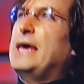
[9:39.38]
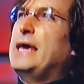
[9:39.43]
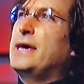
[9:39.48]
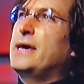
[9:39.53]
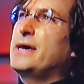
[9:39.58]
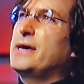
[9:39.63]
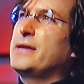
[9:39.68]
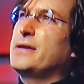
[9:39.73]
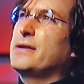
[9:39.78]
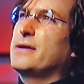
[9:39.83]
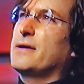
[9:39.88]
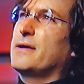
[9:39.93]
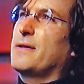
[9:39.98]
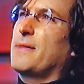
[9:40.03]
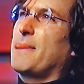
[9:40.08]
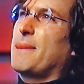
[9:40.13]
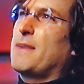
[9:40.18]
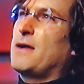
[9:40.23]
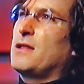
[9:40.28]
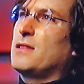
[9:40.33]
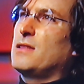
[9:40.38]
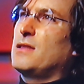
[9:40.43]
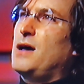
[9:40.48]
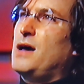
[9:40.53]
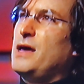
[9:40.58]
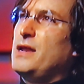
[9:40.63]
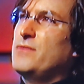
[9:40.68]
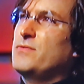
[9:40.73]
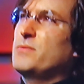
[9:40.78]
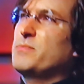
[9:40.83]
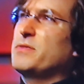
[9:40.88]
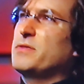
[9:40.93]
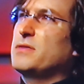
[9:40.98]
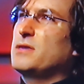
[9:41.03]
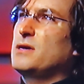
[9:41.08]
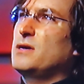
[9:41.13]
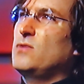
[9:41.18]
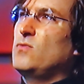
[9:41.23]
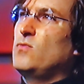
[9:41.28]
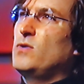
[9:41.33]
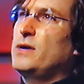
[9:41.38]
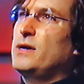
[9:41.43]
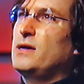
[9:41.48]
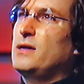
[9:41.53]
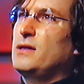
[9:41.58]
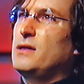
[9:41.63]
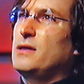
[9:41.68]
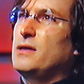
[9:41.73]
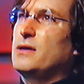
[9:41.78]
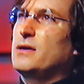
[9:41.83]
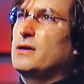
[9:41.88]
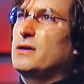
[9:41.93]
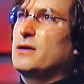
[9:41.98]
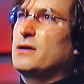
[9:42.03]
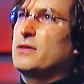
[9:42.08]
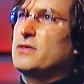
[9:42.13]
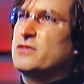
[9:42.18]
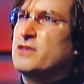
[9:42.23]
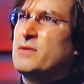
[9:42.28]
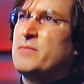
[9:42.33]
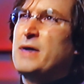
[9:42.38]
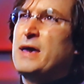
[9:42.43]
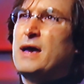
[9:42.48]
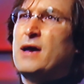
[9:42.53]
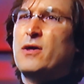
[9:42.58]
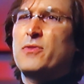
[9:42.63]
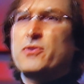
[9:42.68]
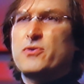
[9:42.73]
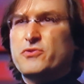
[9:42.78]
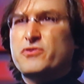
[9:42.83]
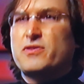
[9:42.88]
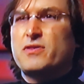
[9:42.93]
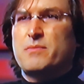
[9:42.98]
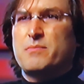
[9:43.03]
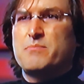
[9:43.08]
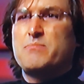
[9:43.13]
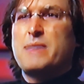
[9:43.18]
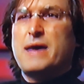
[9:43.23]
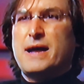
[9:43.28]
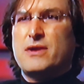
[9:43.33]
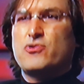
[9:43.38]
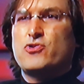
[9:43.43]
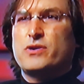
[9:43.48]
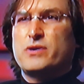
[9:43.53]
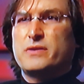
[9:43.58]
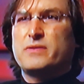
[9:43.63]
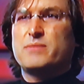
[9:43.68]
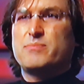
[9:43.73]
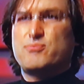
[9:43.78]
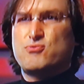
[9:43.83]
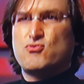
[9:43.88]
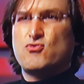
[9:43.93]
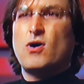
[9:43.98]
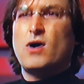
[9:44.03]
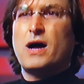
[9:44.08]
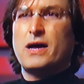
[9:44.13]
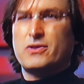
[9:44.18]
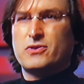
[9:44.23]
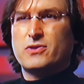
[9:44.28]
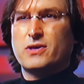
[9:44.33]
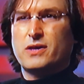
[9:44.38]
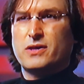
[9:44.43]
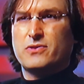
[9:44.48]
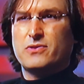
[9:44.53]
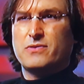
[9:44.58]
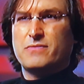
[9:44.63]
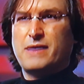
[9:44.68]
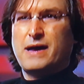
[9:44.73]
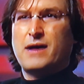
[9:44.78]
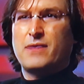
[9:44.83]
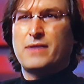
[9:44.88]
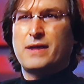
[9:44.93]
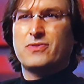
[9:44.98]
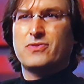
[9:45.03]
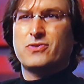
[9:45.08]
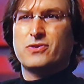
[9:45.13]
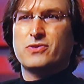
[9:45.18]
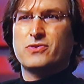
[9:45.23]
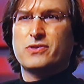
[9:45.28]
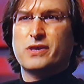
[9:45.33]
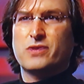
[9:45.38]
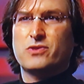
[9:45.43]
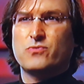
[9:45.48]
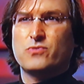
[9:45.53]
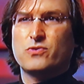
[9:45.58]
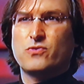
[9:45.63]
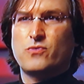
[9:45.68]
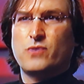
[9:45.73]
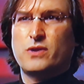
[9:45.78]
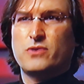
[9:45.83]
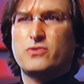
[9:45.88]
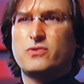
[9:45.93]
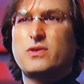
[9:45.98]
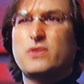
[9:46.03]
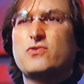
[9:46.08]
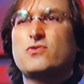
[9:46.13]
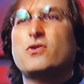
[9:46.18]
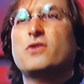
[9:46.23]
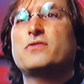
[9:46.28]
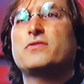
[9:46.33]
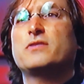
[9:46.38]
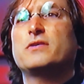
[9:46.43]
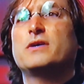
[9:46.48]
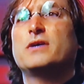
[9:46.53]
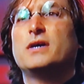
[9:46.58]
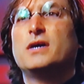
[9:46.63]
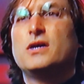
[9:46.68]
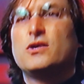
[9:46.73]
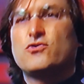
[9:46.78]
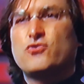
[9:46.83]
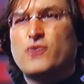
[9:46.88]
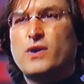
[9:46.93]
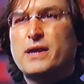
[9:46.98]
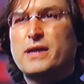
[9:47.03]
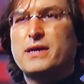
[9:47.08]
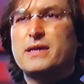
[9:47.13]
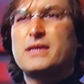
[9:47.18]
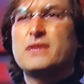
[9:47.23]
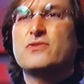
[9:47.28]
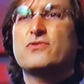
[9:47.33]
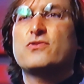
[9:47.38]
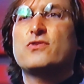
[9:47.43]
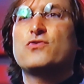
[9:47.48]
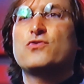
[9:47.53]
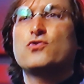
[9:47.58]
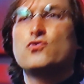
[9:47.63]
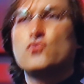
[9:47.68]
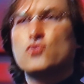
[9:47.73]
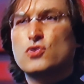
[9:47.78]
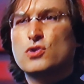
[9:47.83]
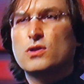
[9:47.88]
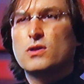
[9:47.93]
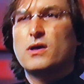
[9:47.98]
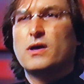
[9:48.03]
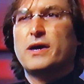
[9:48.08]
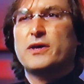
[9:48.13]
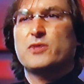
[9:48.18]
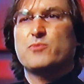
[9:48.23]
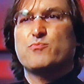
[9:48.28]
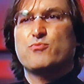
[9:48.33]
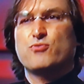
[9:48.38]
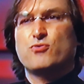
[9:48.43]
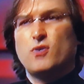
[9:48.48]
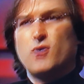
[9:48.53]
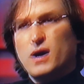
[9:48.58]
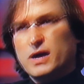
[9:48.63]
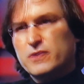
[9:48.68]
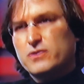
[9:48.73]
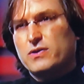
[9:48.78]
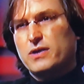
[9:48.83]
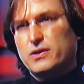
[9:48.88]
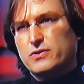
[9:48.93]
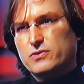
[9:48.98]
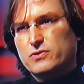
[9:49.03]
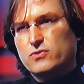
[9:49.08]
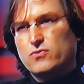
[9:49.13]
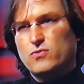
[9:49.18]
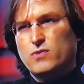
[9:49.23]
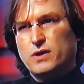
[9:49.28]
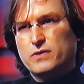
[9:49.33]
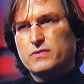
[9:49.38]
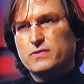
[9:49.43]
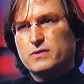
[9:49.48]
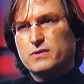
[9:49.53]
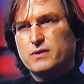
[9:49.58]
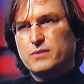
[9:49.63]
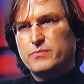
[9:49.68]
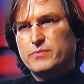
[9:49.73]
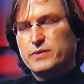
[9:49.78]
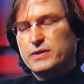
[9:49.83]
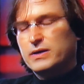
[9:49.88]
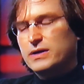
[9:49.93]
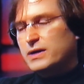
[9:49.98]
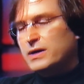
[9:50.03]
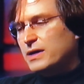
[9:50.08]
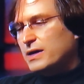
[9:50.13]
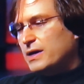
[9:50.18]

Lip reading: And a lot of them think, well, somehow there's some magic in the process of how that success was created. So they start to try to institutionalize process across the company.